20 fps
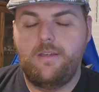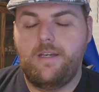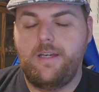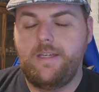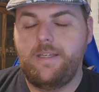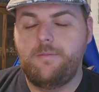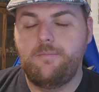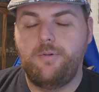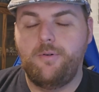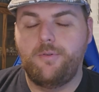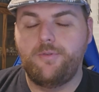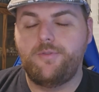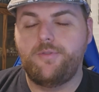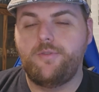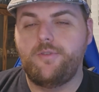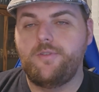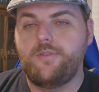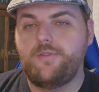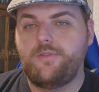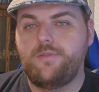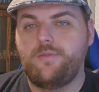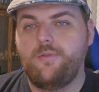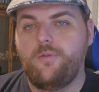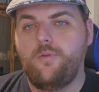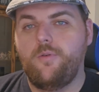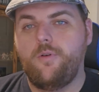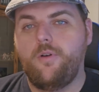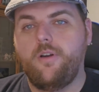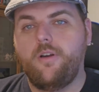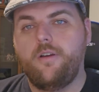impulsors
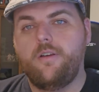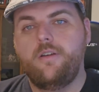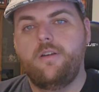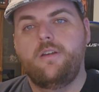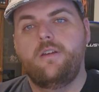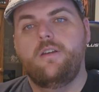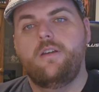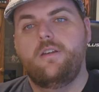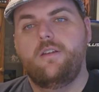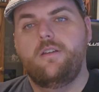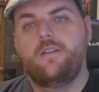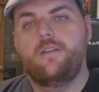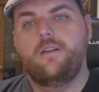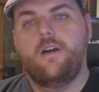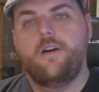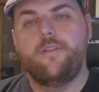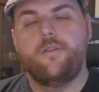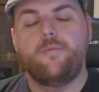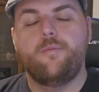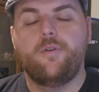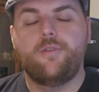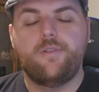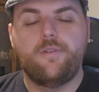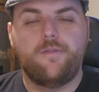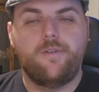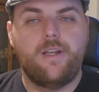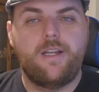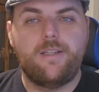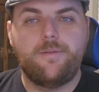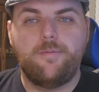or other modes of
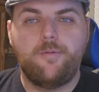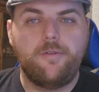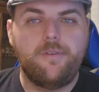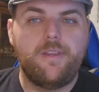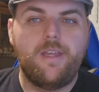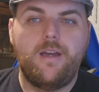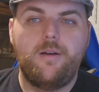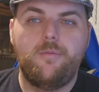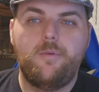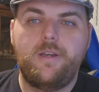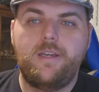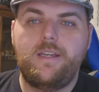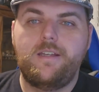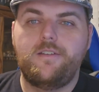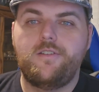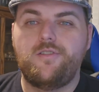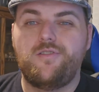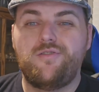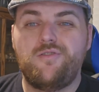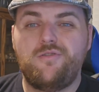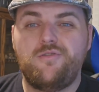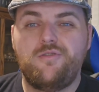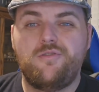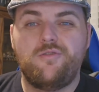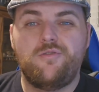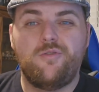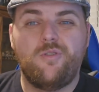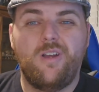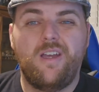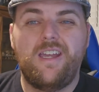transport that way, just
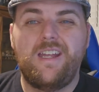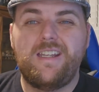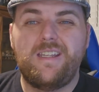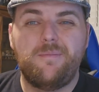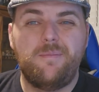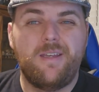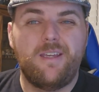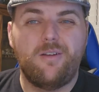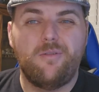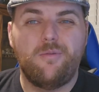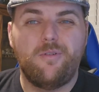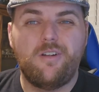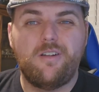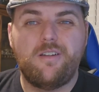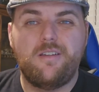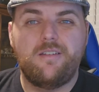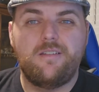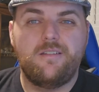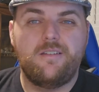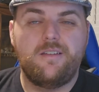trying to make it work.